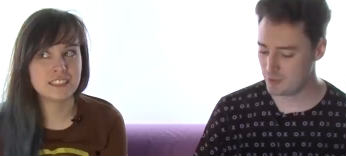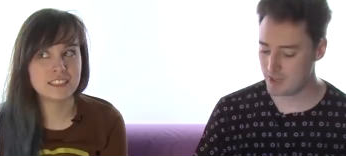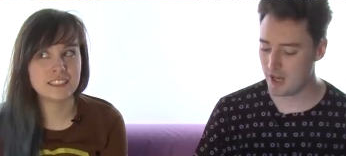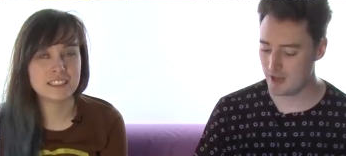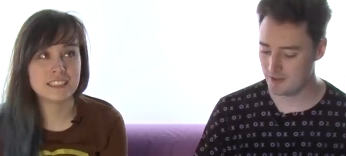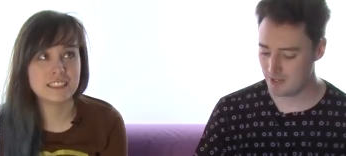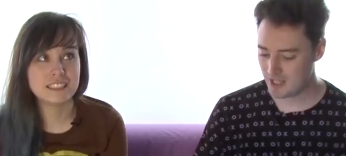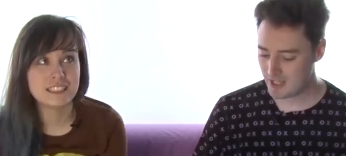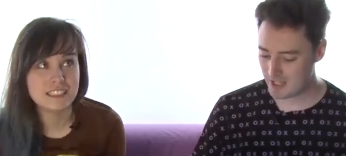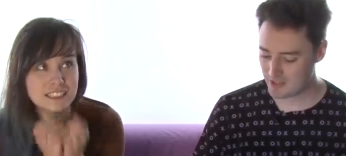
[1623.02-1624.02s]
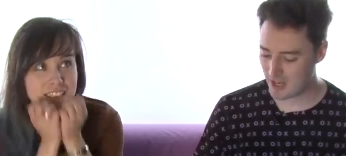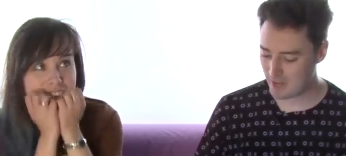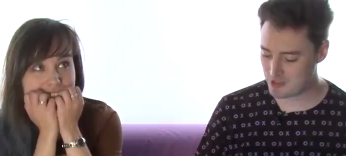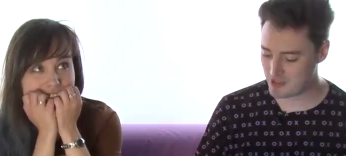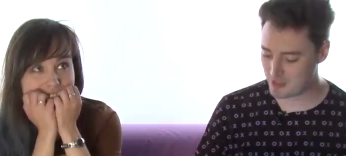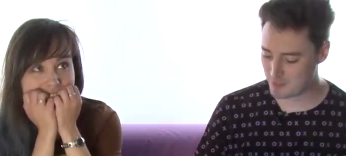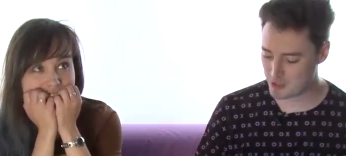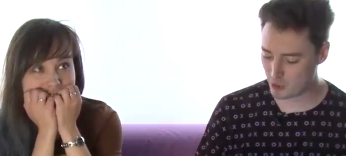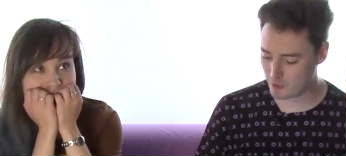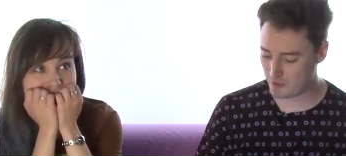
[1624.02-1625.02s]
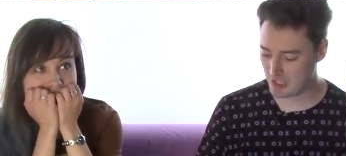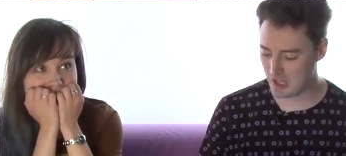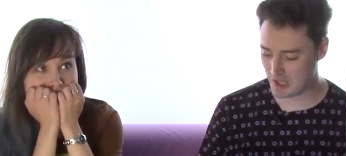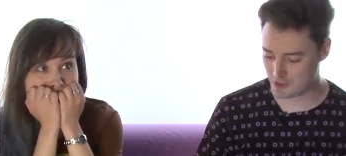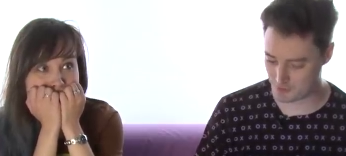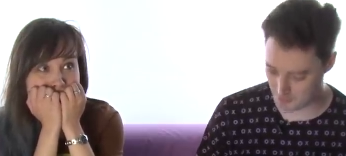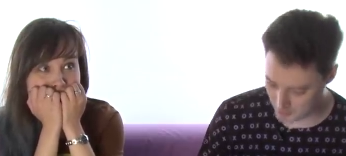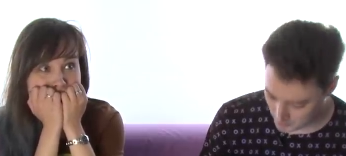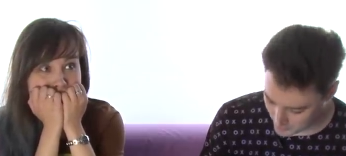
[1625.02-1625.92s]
Speaker 1: You turn, in time to see the photographer lurch from the